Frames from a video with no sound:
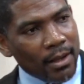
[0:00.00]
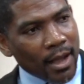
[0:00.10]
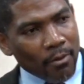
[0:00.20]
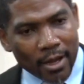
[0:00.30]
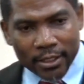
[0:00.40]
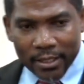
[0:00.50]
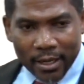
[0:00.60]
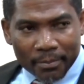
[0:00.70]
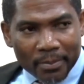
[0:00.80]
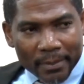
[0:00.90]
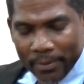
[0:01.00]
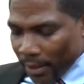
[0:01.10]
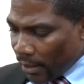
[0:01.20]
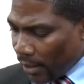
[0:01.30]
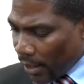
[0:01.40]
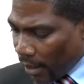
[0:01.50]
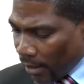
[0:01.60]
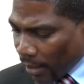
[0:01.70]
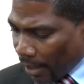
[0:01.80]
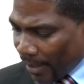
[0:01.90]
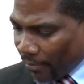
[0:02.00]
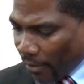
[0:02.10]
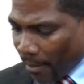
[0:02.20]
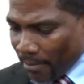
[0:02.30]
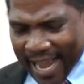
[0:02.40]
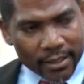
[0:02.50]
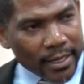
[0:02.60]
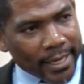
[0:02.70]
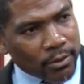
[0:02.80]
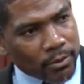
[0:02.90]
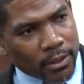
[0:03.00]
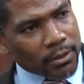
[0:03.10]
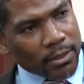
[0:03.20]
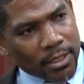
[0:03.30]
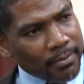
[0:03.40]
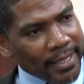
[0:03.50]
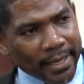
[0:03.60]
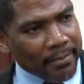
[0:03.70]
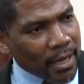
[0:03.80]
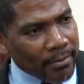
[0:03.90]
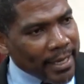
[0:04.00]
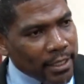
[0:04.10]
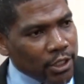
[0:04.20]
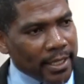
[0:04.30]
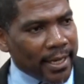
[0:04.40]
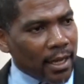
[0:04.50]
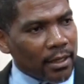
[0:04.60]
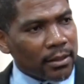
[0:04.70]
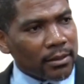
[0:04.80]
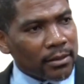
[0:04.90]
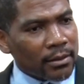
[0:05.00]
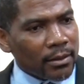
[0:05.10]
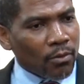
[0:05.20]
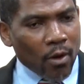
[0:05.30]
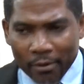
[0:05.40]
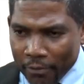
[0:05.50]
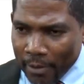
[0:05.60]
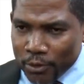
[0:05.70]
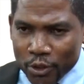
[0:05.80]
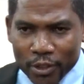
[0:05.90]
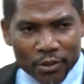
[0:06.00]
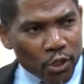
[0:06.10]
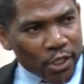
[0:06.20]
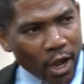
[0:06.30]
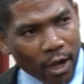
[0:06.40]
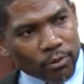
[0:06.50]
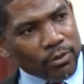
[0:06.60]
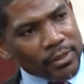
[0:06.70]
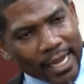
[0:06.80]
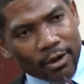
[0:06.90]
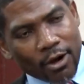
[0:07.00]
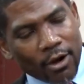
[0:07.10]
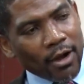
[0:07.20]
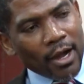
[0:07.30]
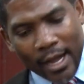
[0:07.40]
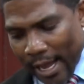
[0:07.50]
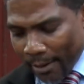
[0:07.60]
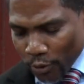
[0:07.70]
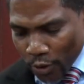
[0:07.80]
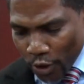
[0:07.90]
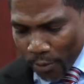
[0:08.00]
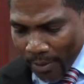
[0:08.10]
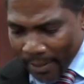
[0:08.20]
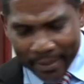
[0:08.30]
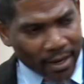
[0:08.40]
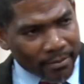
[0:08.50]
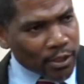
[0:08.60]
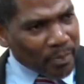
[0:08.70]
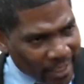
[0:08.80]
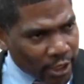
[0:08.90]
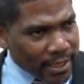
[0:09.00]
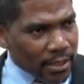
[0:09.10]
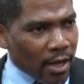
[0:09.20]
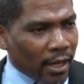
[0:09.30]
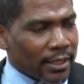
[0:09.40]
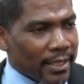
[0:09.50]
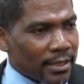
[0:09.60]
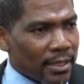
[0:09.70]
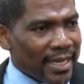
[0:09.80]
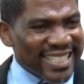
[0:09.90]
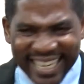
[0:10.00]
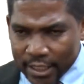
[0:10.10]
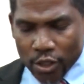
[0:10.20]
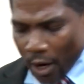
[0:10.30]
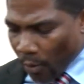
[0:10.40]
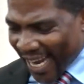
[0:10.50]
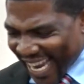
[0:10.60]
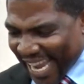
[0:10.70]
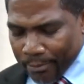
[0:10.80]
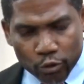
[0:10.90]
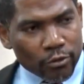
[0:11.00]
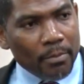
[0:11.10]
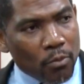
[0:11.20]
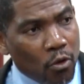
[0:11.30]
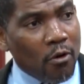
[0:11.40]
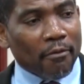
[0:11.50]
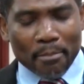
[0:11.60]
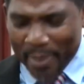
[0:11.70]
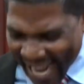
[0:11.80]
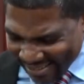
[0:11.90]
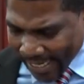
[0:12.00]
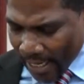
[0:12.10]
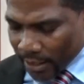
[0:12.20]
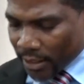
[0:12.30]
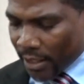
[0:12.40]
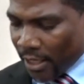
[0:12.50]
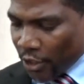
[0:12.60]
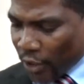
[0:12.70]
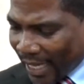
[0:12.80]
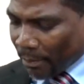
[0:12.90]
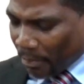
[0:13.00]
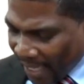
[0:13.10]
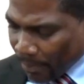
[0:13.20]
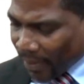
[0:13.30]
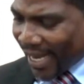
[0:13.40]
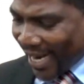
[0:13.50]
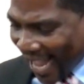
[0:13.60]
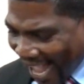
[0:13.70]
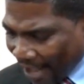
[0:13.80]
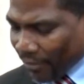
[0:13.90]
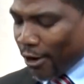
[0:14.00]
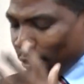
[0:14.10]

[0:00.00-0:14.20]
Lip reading: I want to see young people coming from McKnight who will go to Germany and become an engineer. One from Newtown who can go to Cuba and become specialist doctors. That is our aim, to remove barriers so that people can have